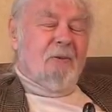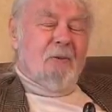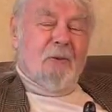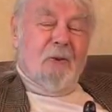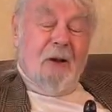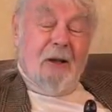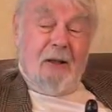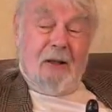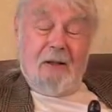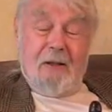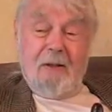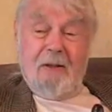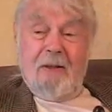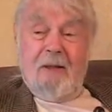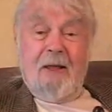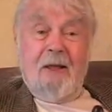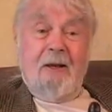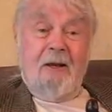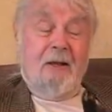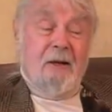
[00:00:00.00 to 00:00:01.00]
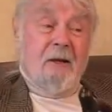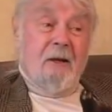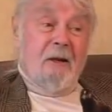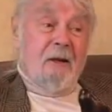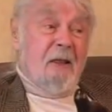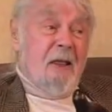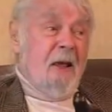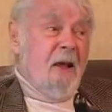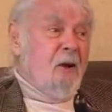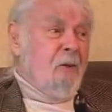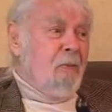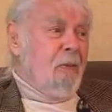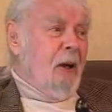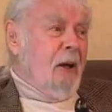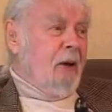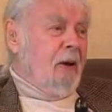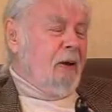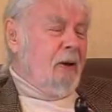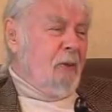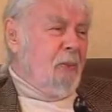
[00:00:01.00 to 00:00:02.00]
Well, they didn't think
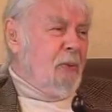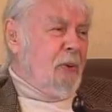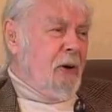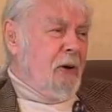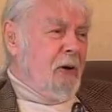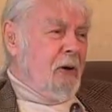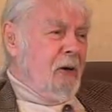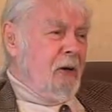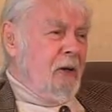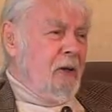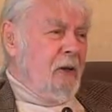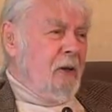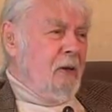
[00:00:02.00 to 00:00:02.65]
about it apparently.